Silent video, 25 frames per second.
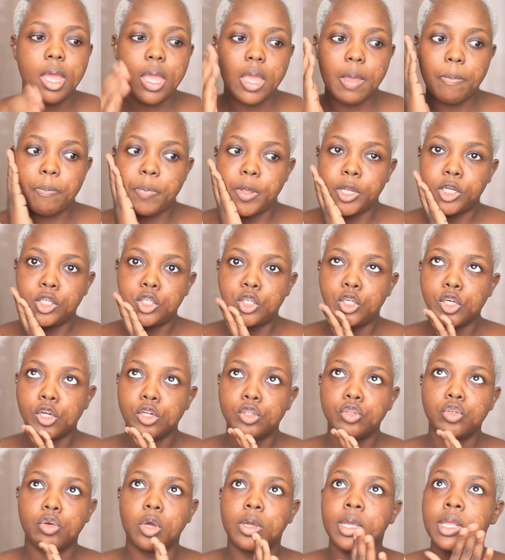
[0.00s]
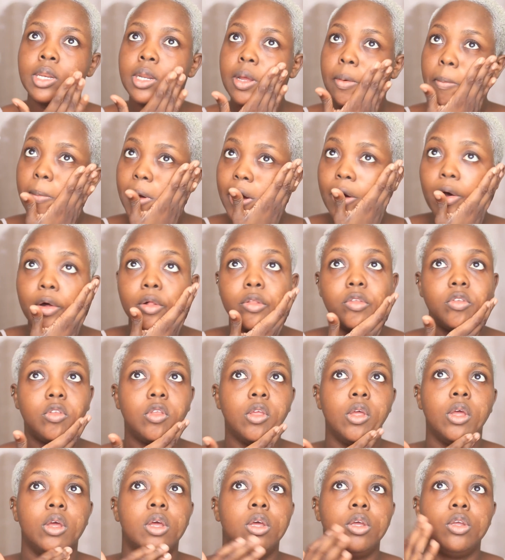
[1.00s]
a picture talking about,
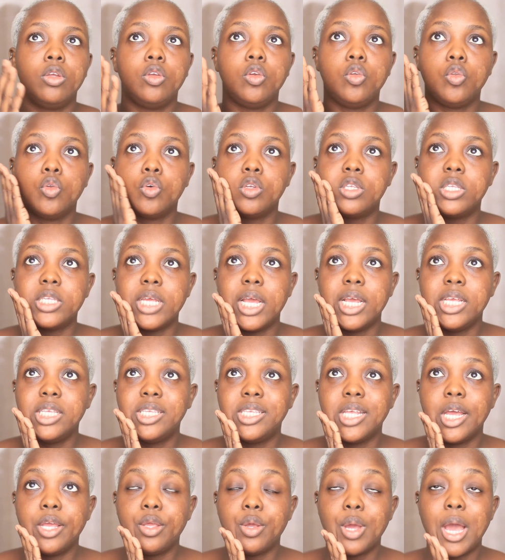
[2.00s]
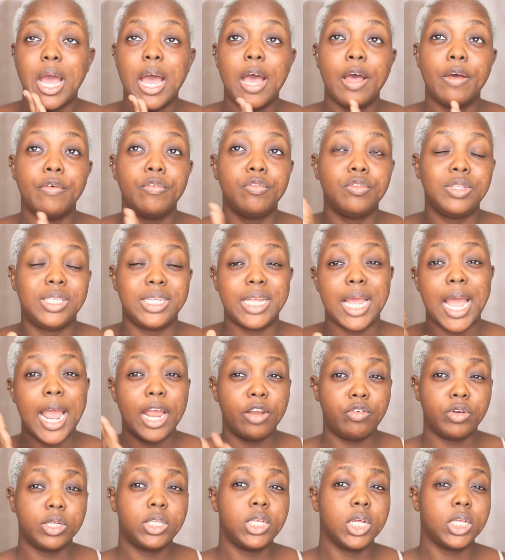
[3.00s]
you know, signs that you have
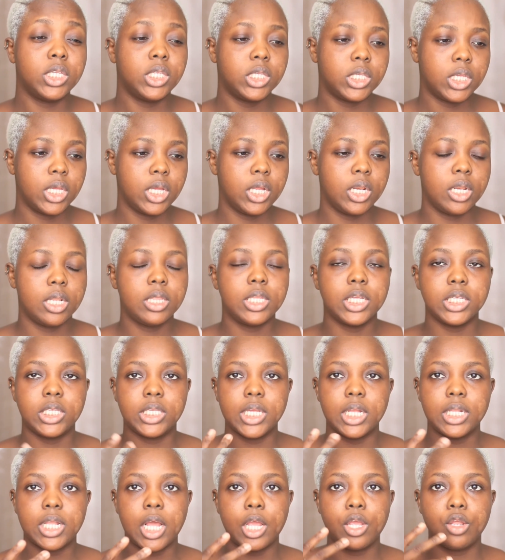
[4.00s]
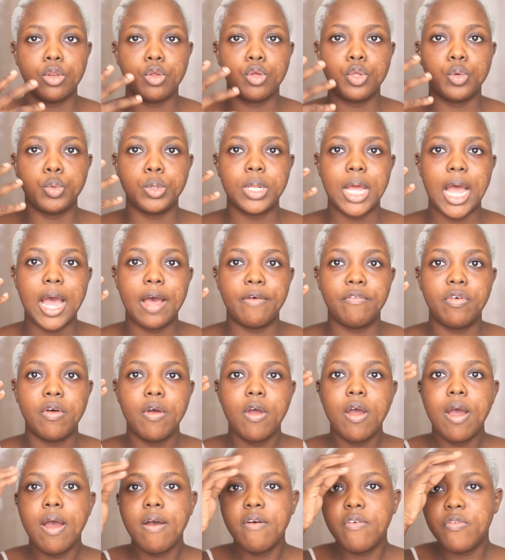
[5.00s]
dehydrated skin. They said that, you know, you would have
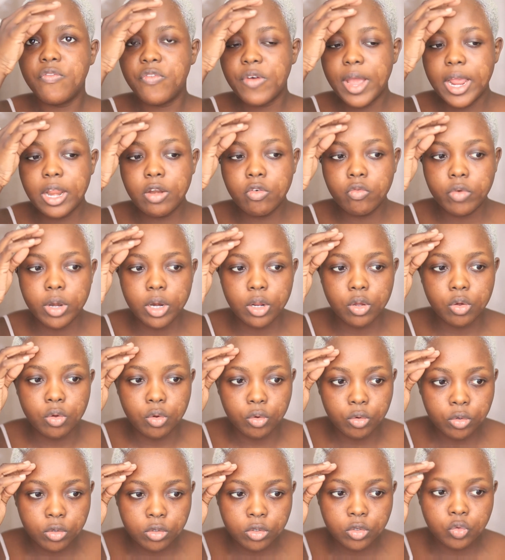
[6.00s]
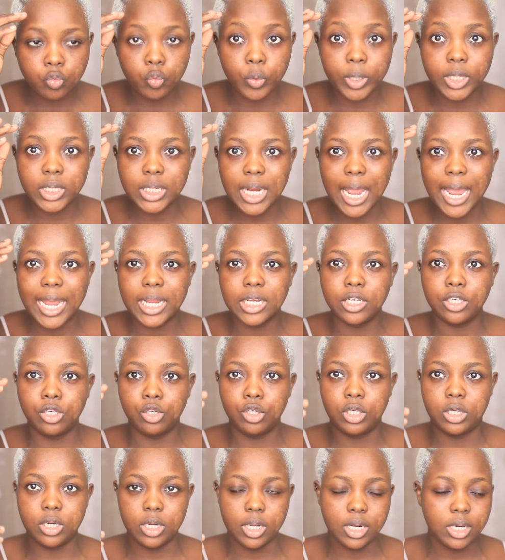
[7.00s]
fine wrinkles, which I
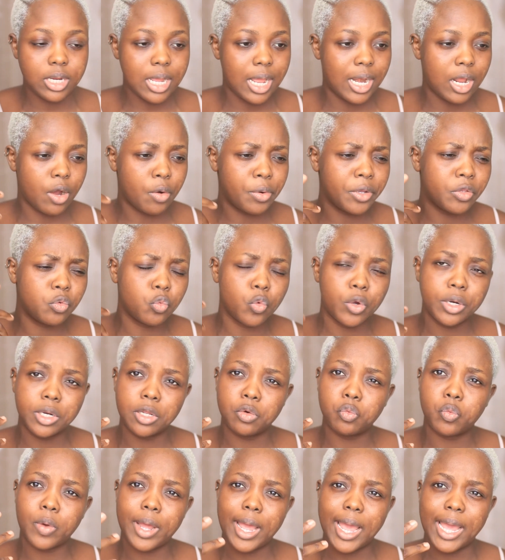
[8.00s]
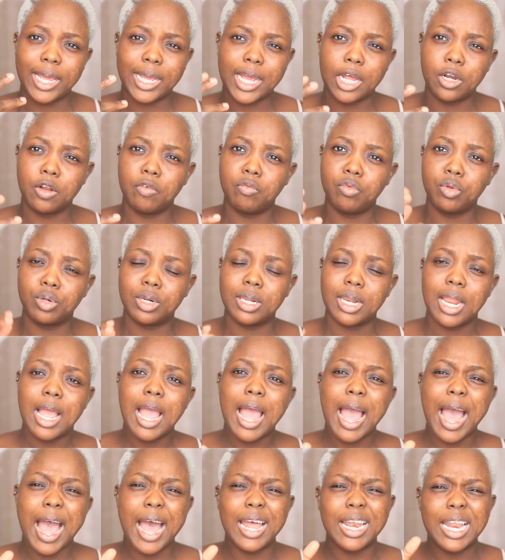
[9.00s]
did. And I always wondered why I kind of look,
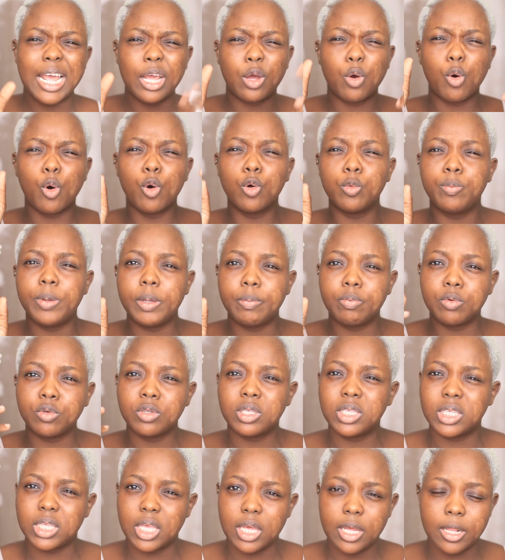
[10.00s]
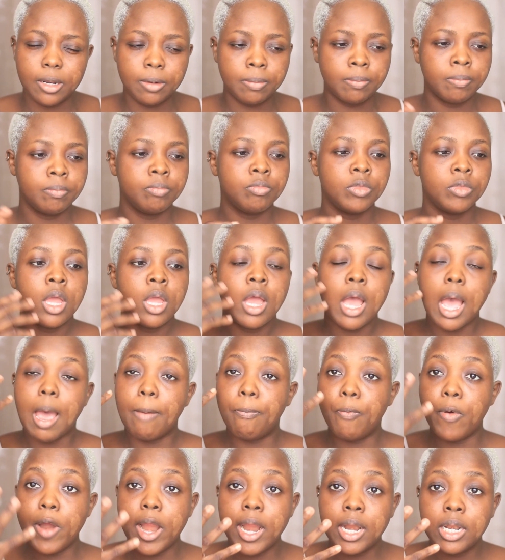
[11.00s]
I had like old people's skin.
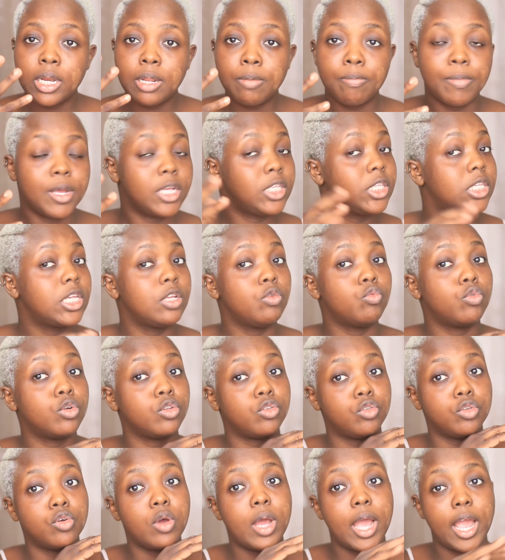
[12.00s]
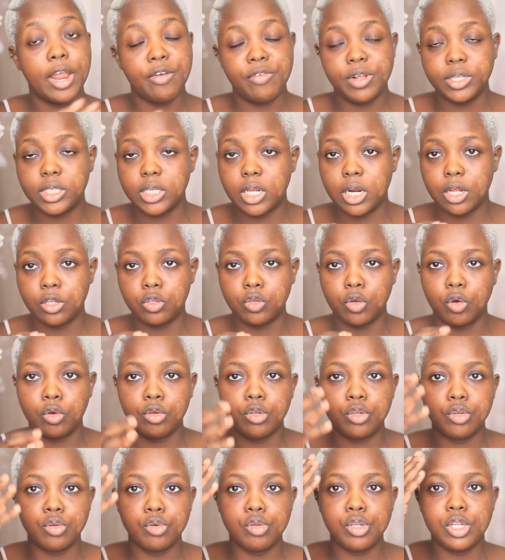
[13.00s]
Apparently my skin was not hydrated at
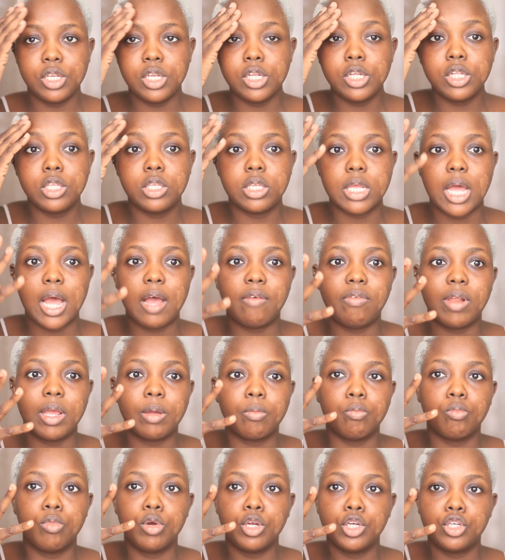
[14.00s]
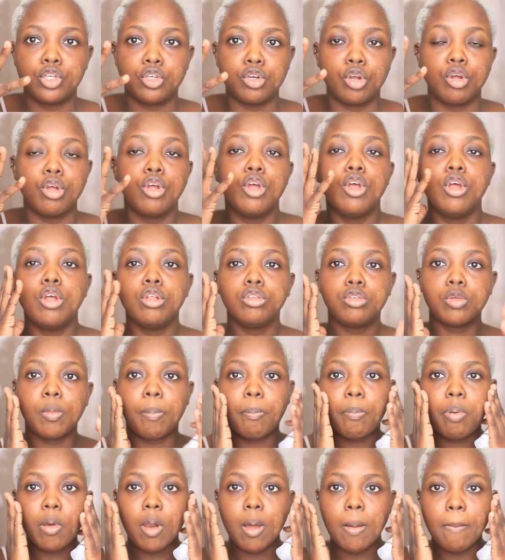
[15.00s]
all. You know, you need to have like moisture to
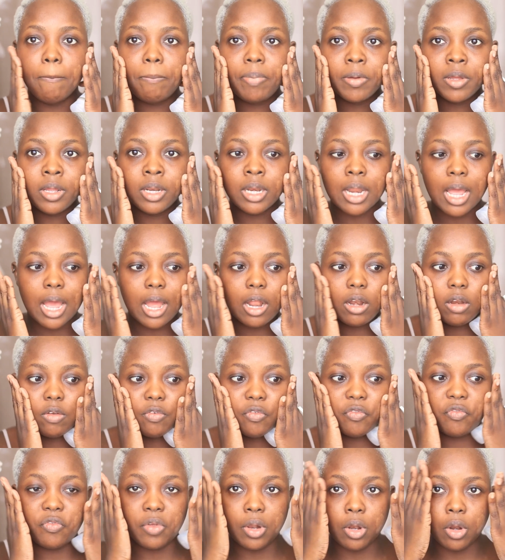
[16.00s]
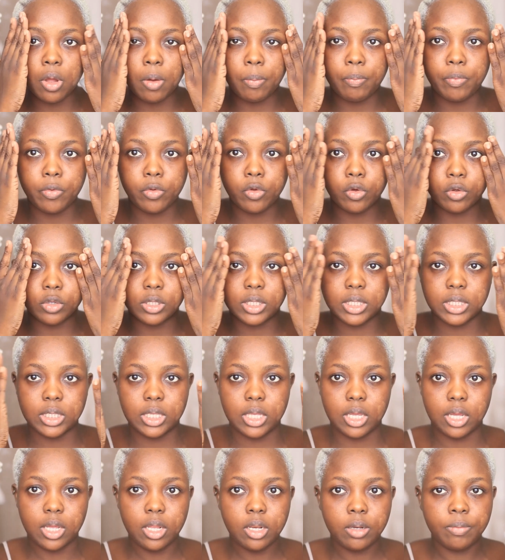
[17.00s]
plump in and fill up your
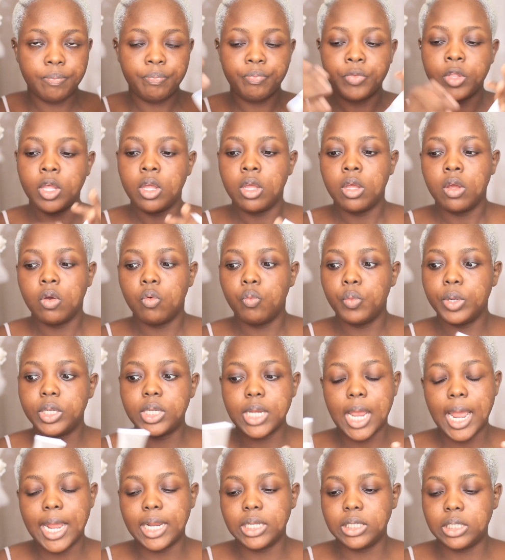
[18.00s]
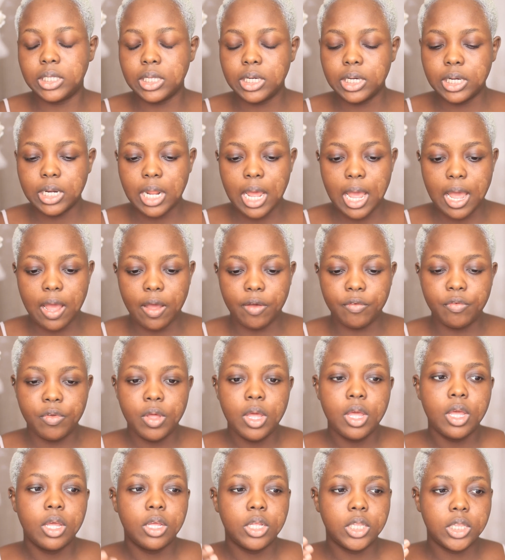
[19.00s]
skin, which I didn't have.
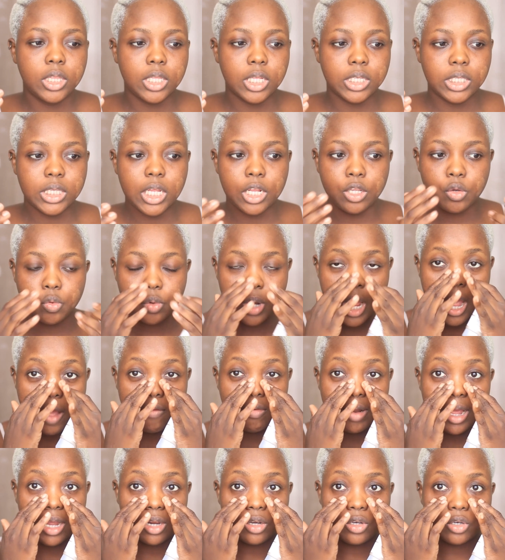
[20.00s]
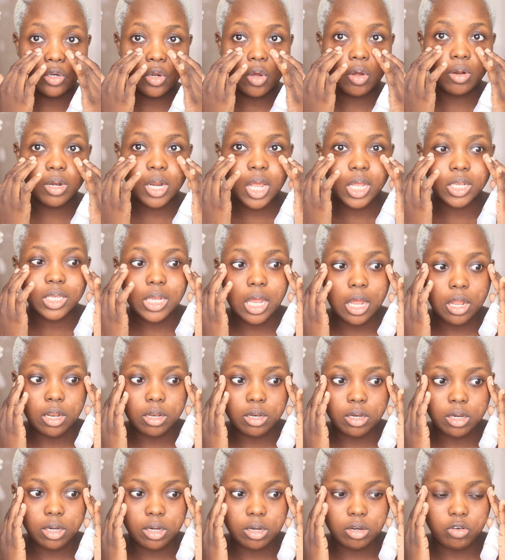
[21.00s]
They said you would have like dullness
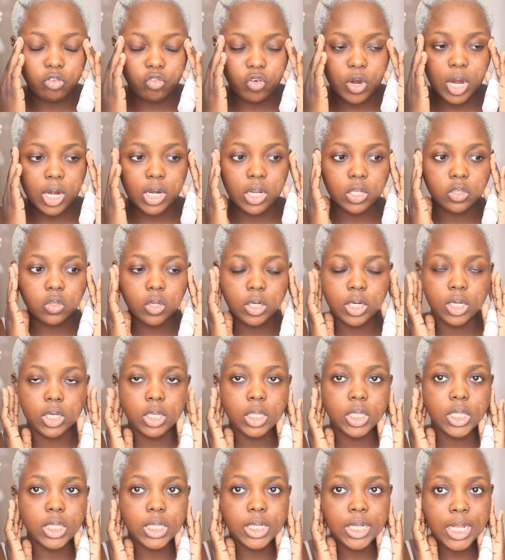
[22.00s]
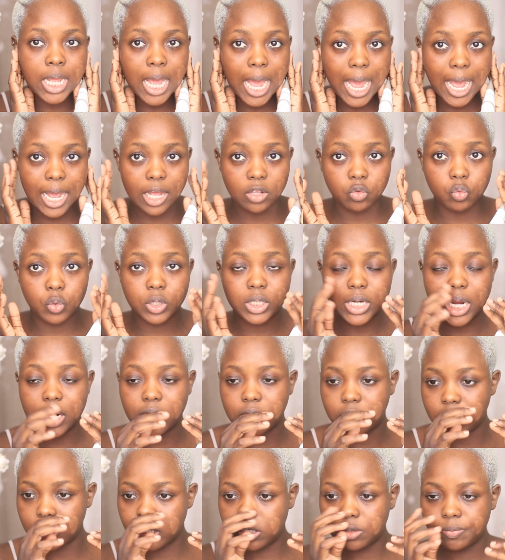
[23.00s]
and dryness underneath the eyes, which I
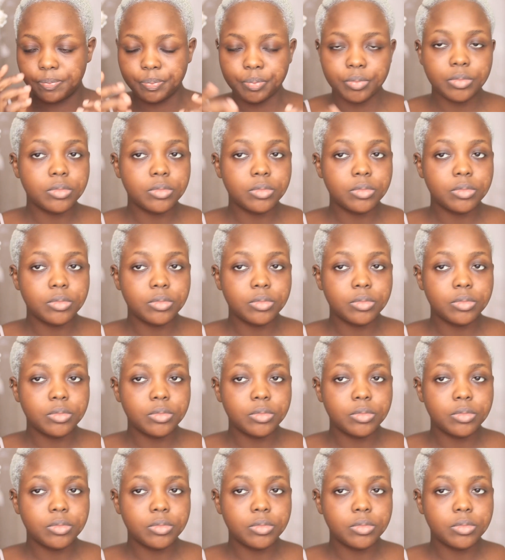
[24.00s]
did,